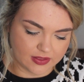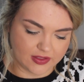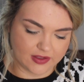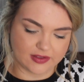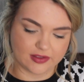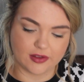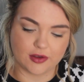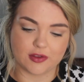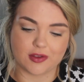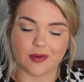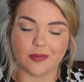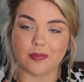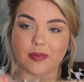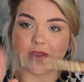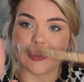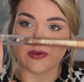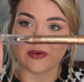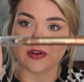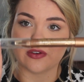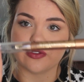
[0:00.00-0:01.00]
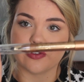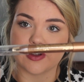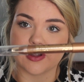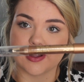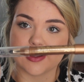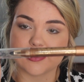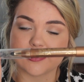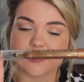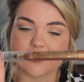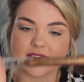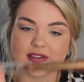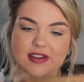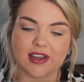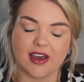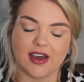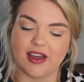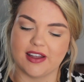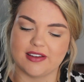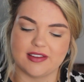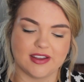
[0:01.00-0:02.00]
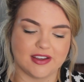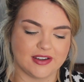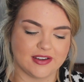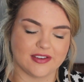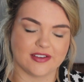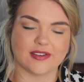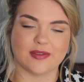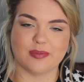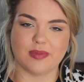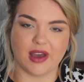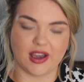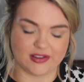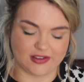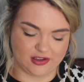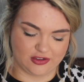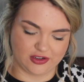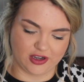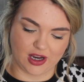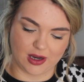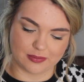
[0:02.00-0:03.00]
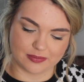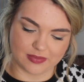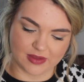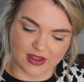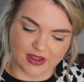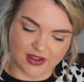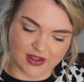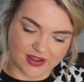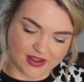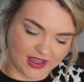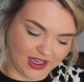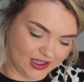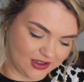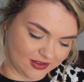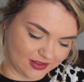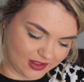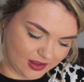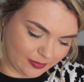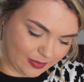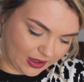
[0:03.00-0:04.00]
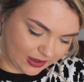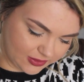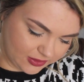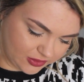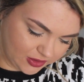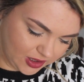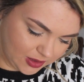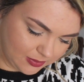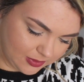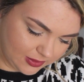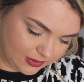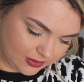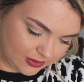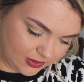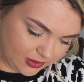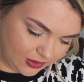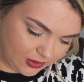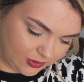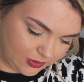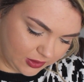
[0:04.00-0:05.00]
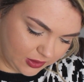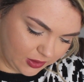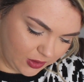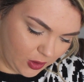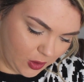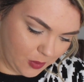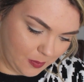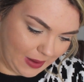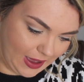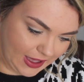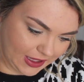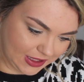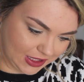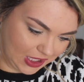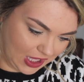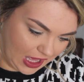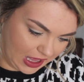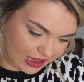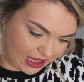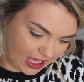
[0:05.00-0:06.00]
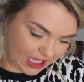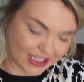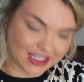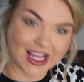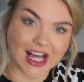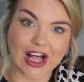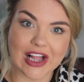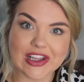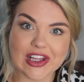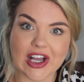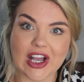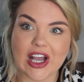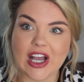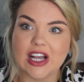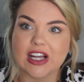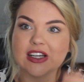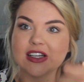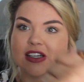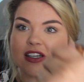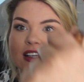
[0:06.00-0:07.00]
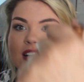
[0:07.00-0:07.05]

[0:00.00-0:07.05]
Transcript: This looks beautiful. God, they're BoxyCharm. I just love BoxyCharm. So, oh my god, that color!